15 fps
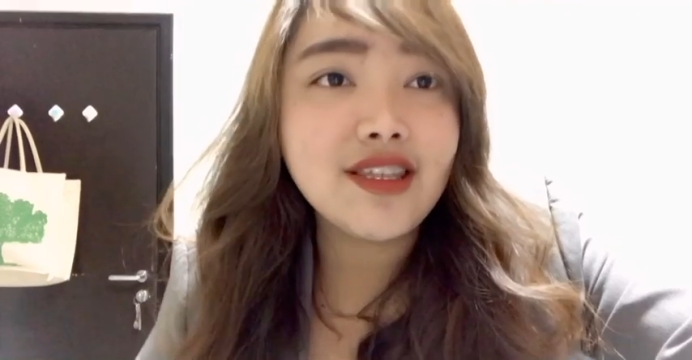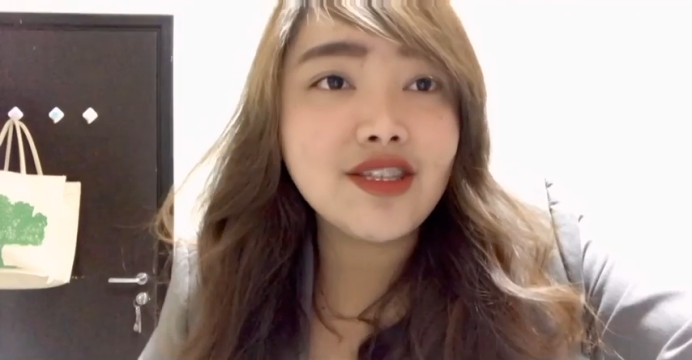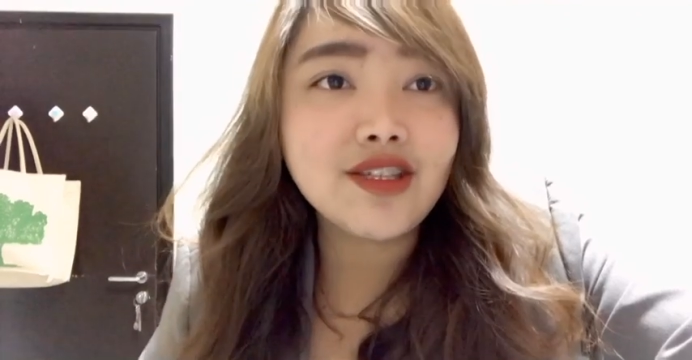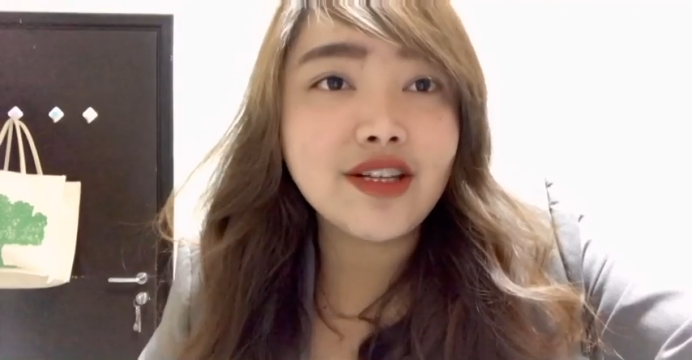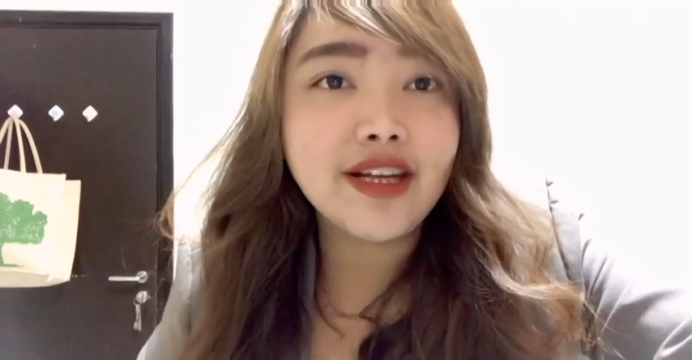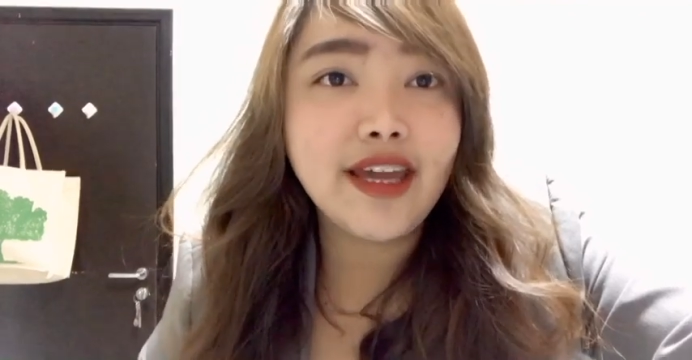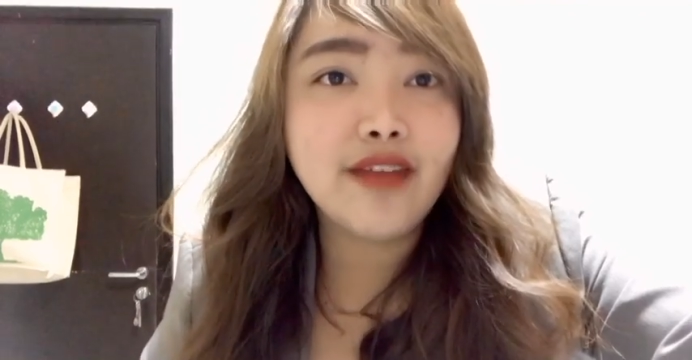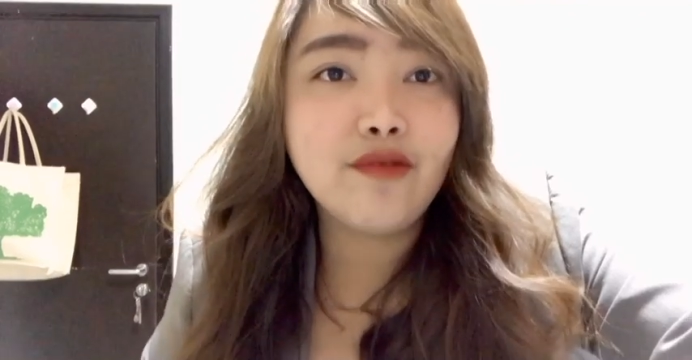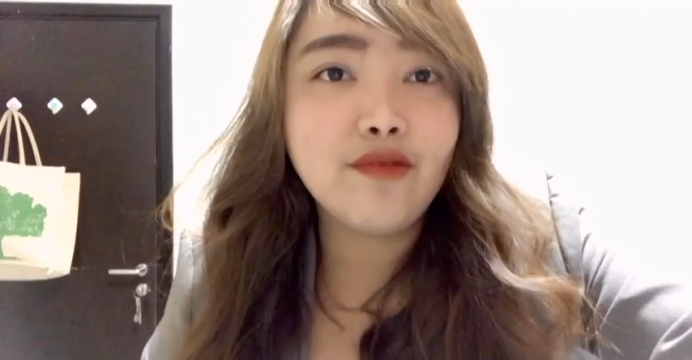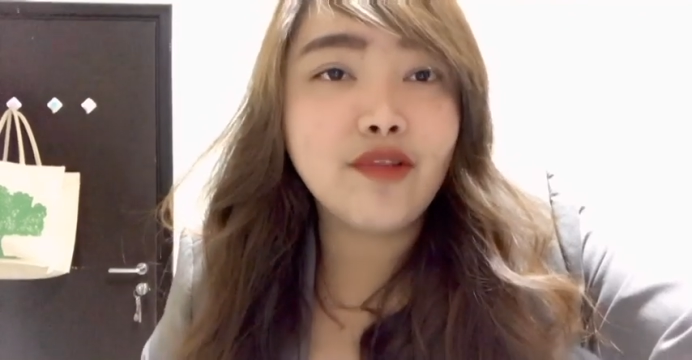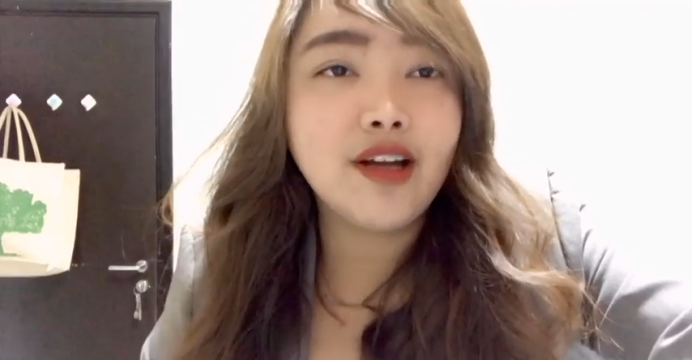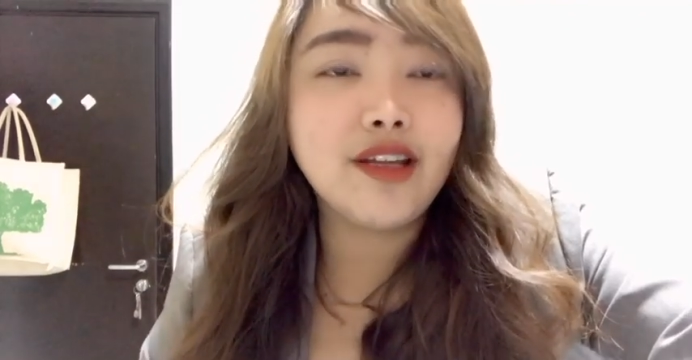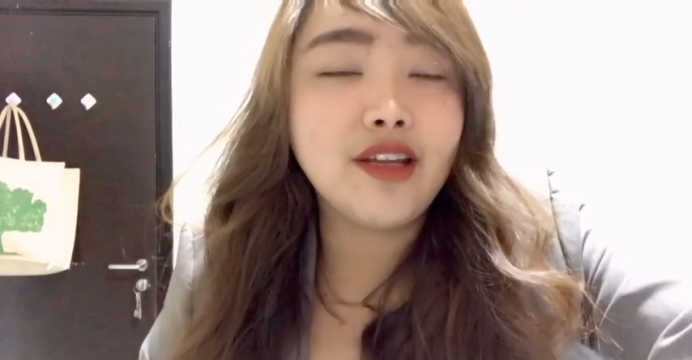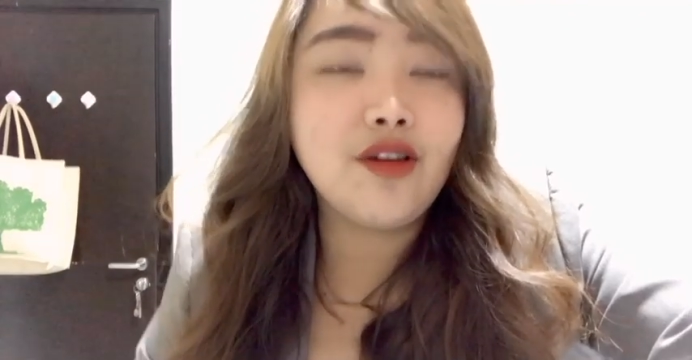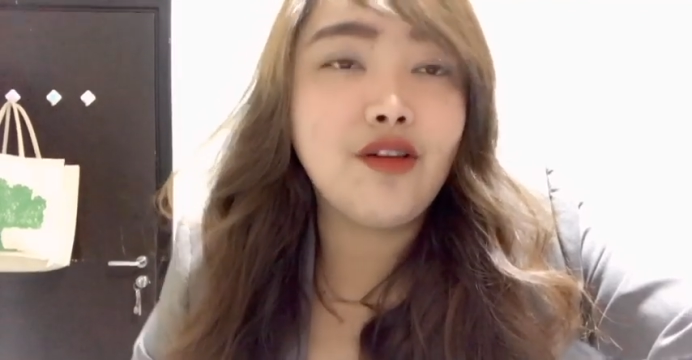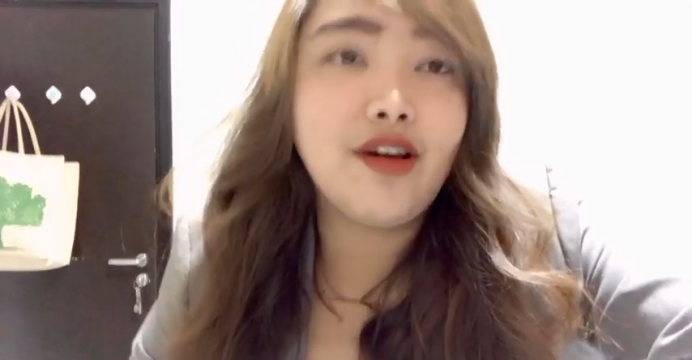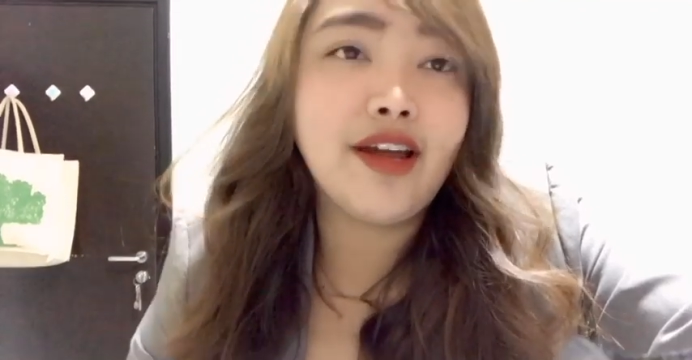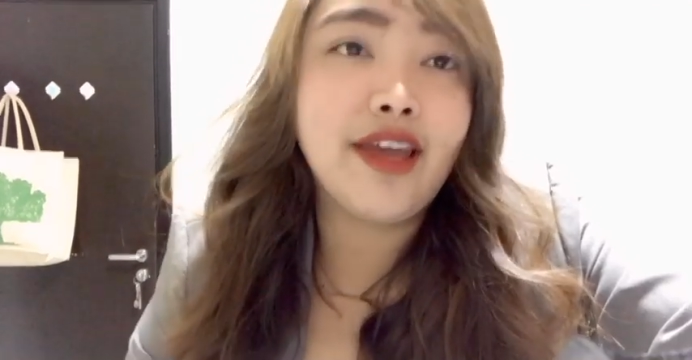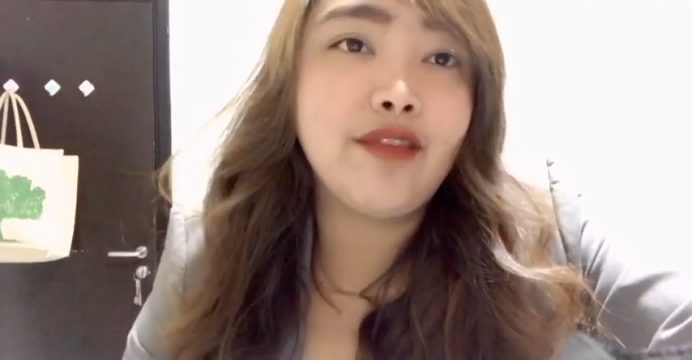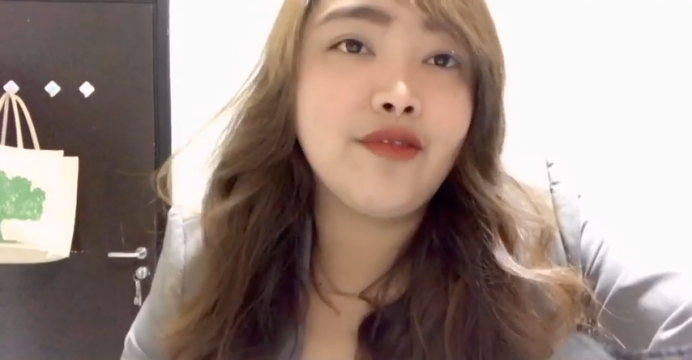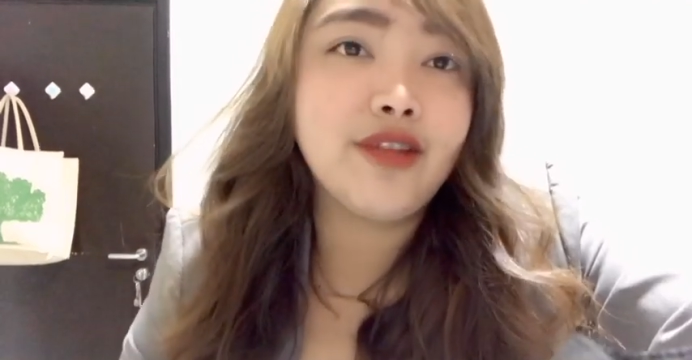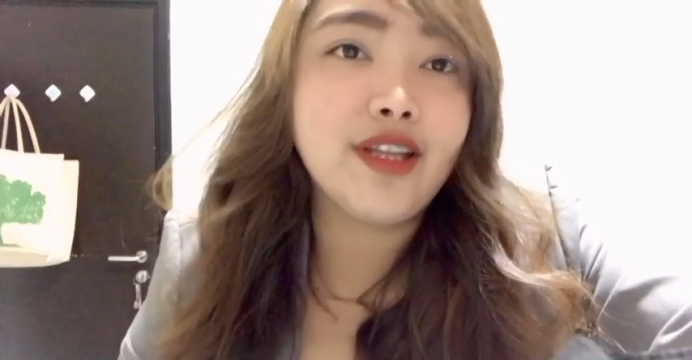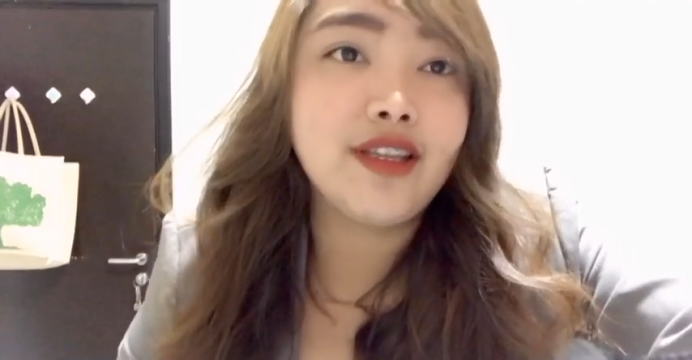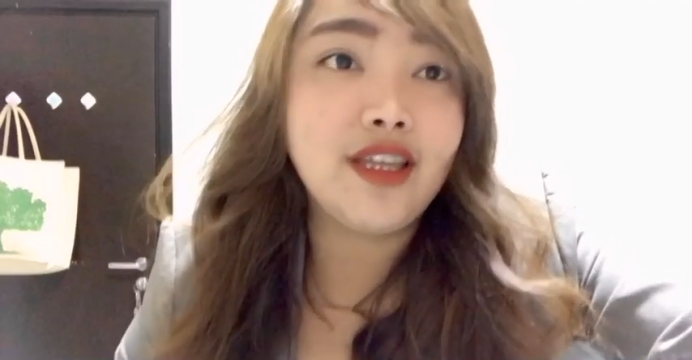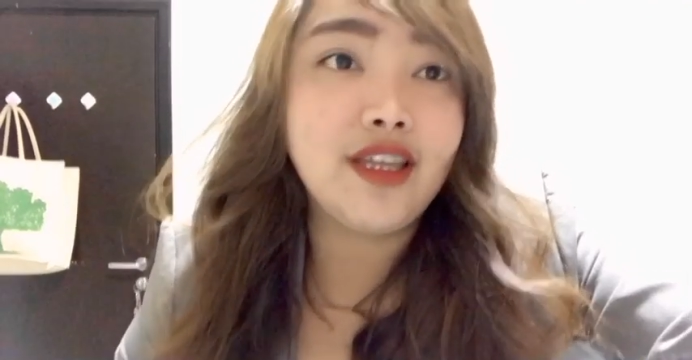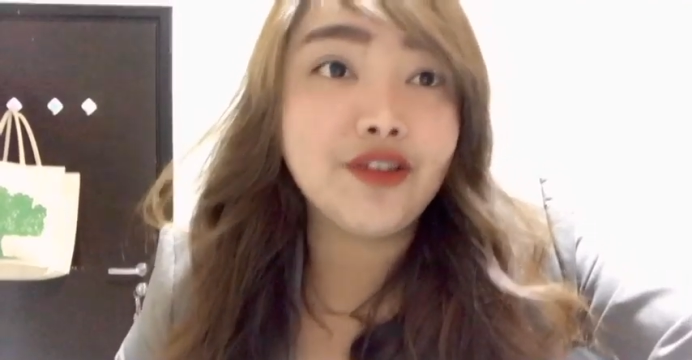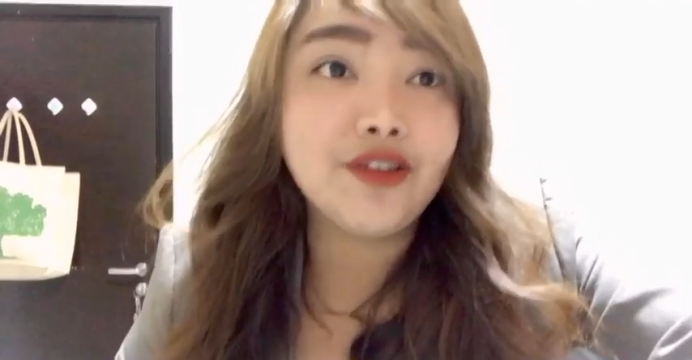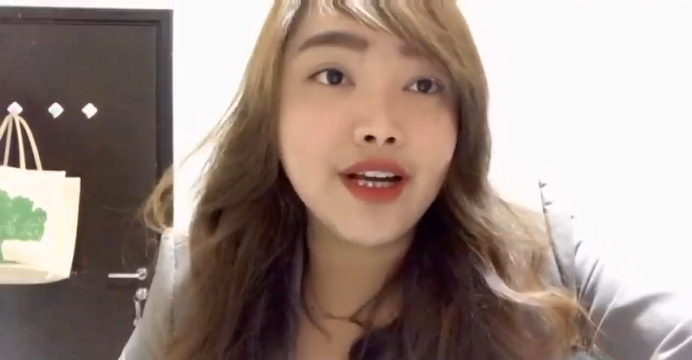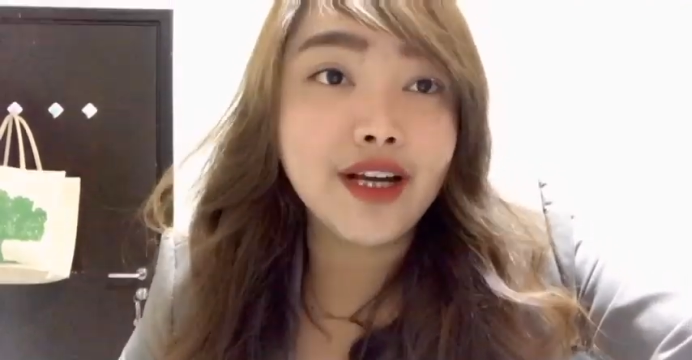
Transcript: and we're gonna go ahead with a dinner.